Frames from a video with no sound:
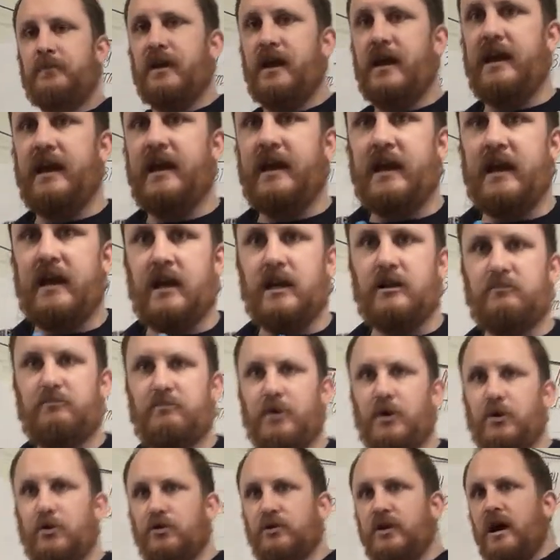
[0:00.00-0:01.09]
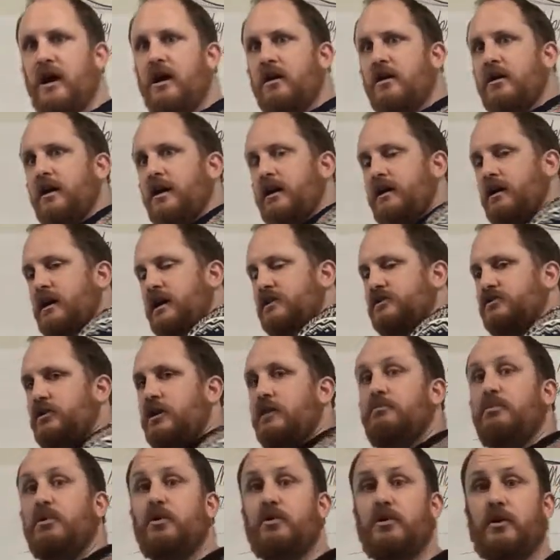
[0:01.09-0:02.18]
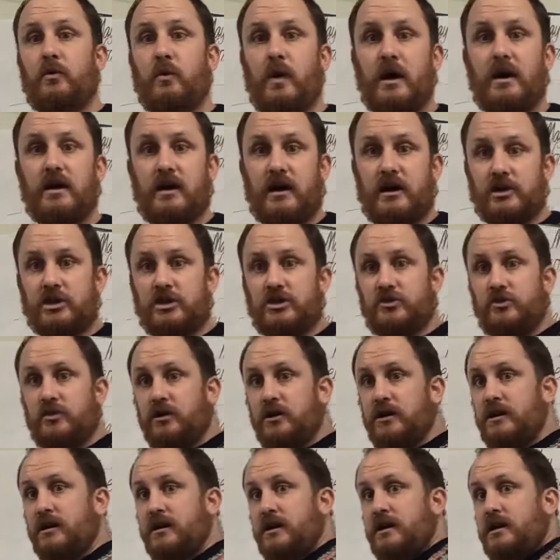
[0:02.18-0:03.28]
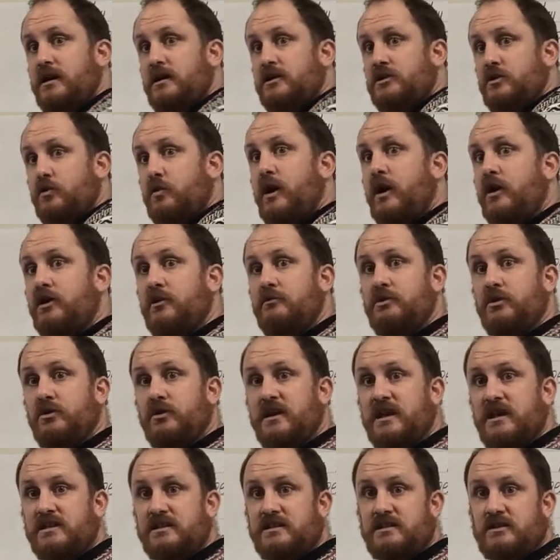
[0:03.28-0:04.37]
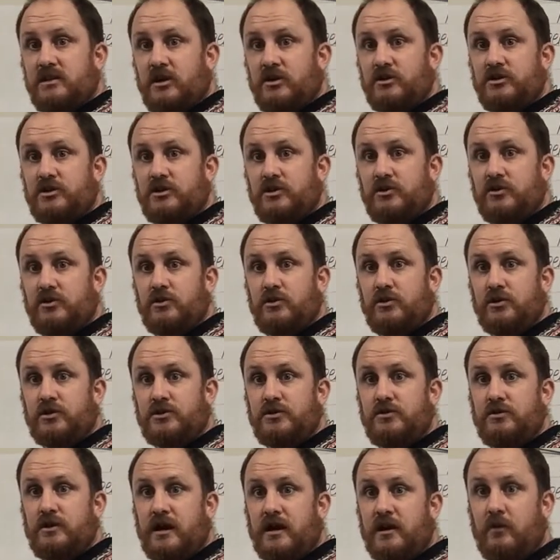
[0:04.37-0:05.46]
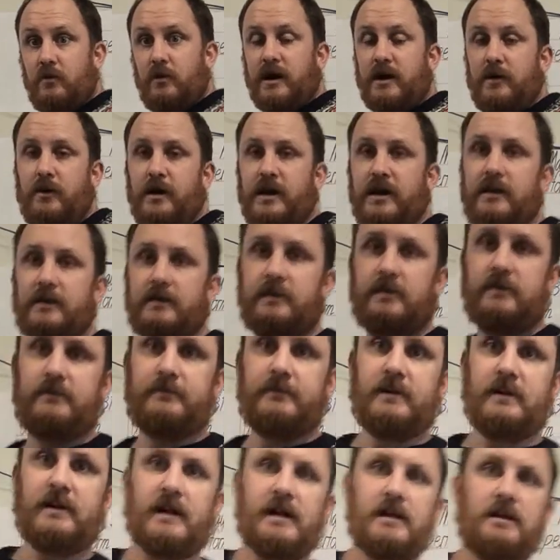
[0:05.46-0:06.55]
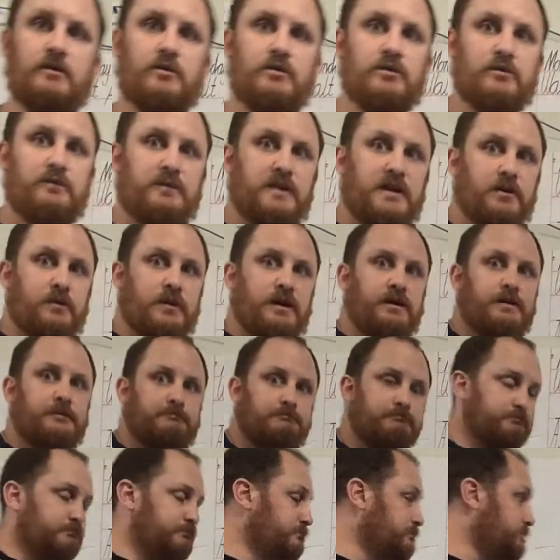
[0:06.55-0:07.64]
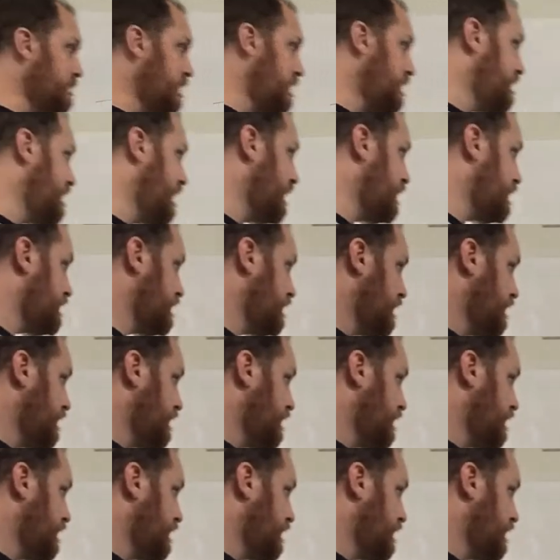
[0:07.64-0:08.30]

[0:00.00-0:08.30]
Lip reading: and pull the waka ashore to welcome your guests onto your tūranga waiwai, okay, or your whenua. Now,